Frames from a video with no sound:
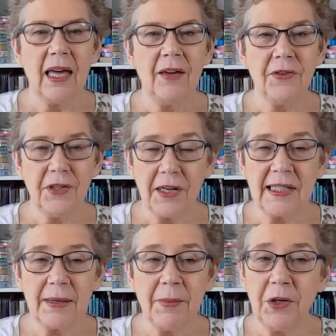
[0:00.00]
If you know
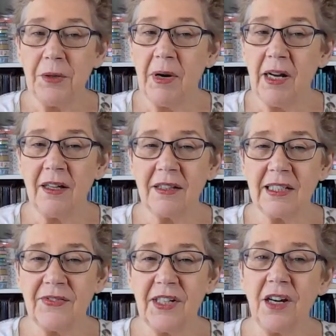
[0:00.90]
someone who might like
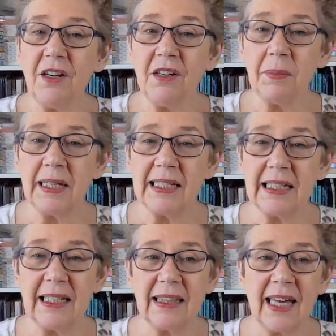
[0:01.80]
this video, please
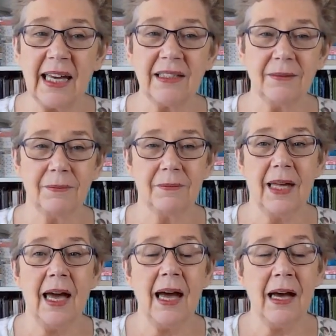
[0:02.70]
click that
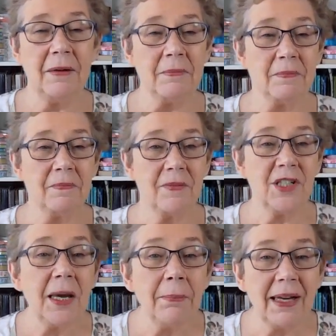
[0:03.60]

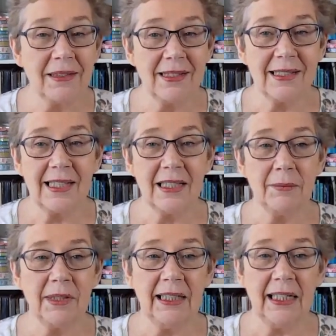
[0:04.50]
share button to send
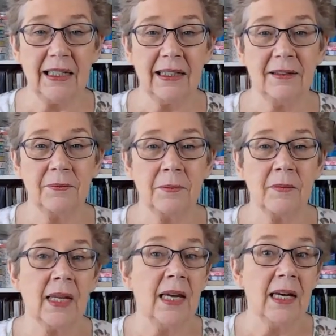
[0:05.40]
them the link.
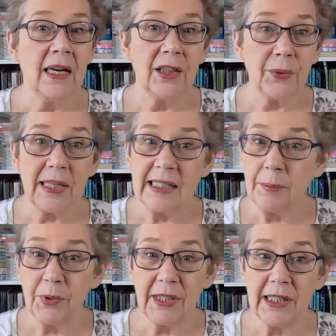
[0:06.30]
Three
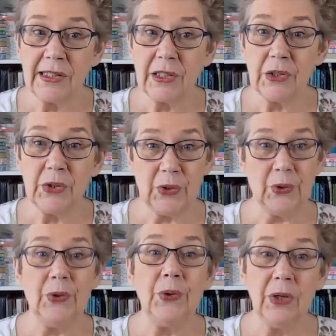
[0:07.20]
simple things you can
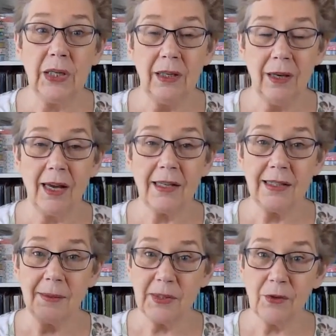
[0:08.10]
do: like,
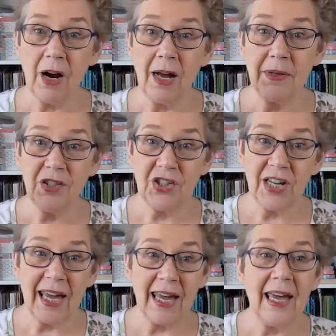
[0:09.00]
subscribe, and
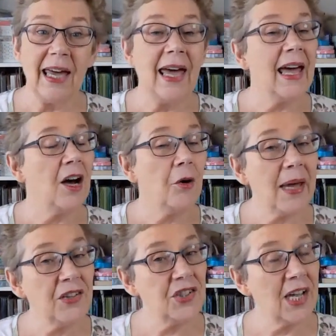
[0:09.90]
share. Help
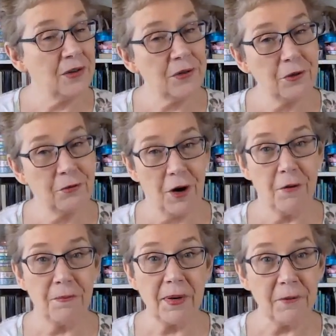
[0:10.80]
our channel to
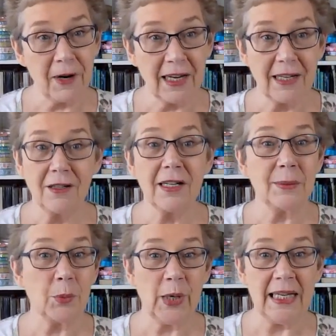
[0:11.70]
grow and be
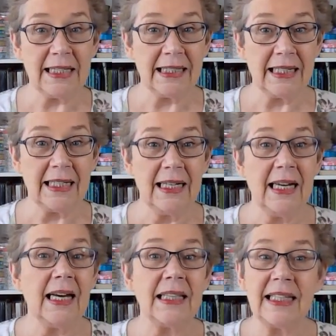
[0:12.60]
recognized more easily.
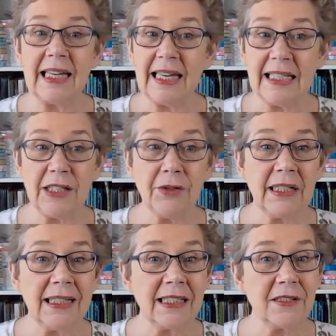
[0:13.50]
And the easier
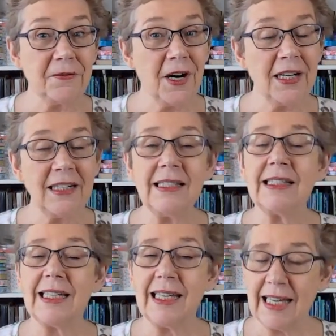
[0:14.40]
it is to find
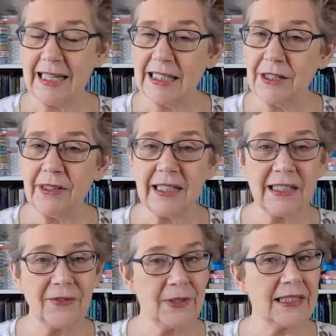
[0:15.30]
us, the easier it
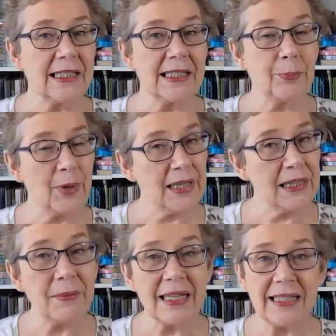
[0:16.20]
is for us to spread
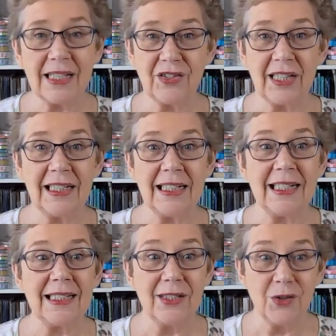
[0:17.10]
the message that it
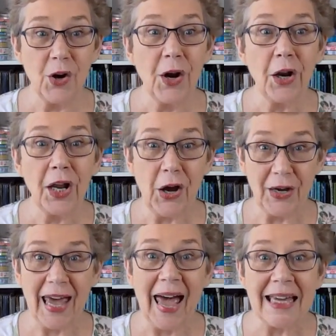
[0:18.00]
is not only
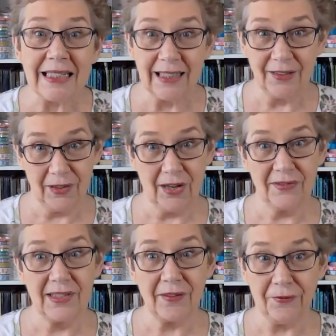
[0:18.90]
okay to live
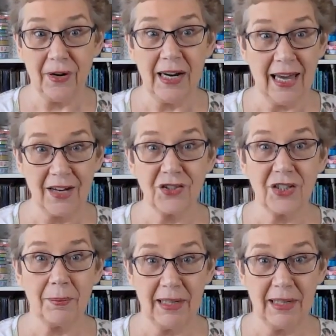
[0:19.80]
life debt-free, cashed up